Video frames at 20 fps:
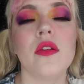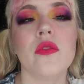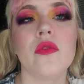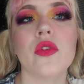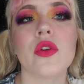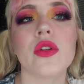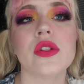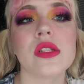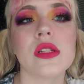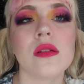
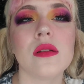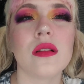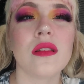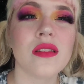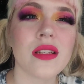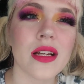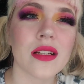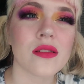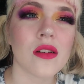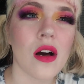for
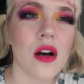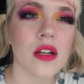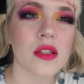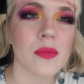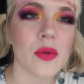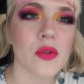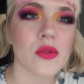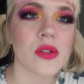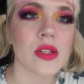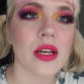TikToks
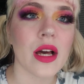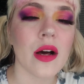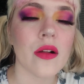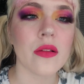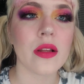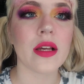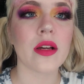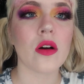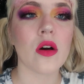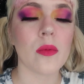mostly. I'll
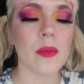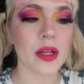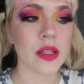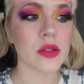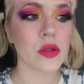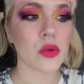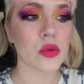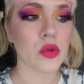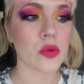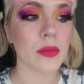link all my
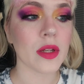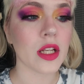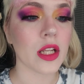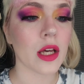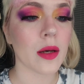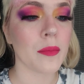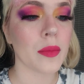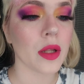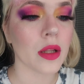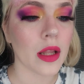social
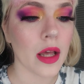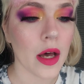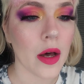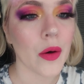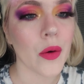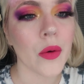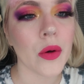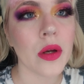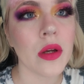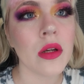media
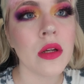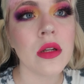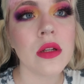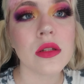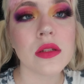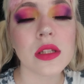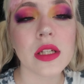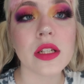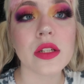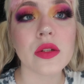below.
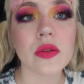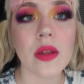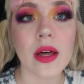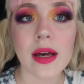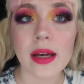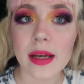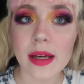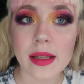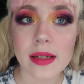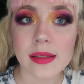So I could do
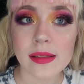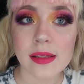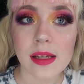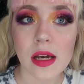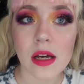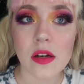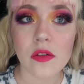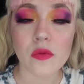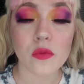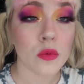that kind of
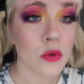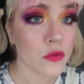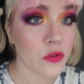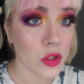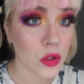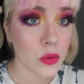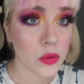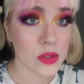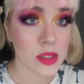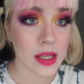stuff.
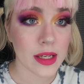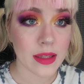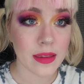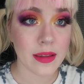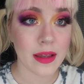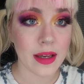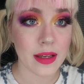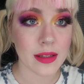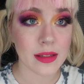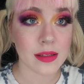Reviews like
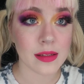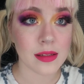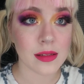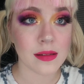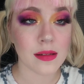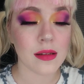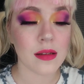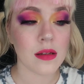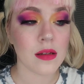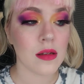this.
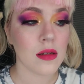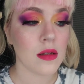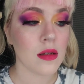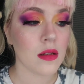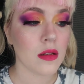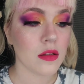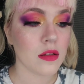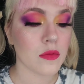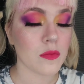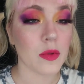
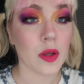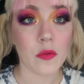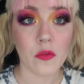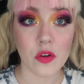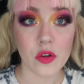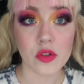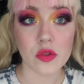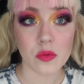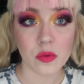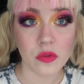My
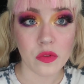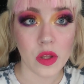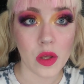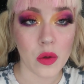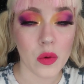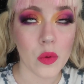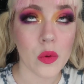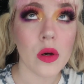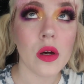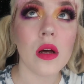first
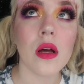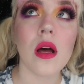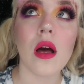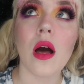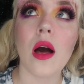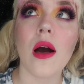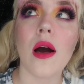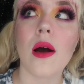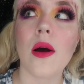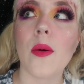review.
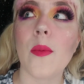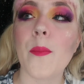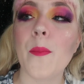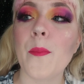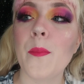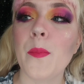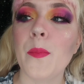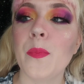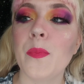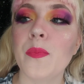
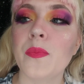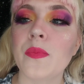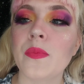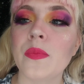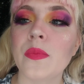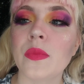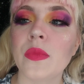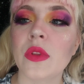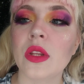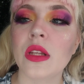
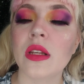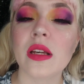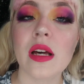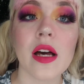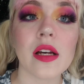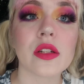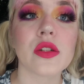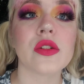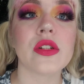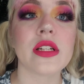
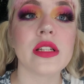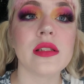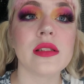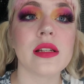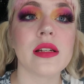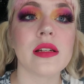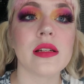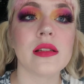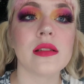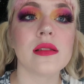Cut
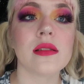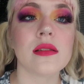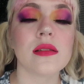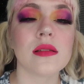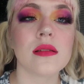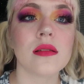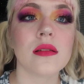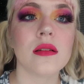creases.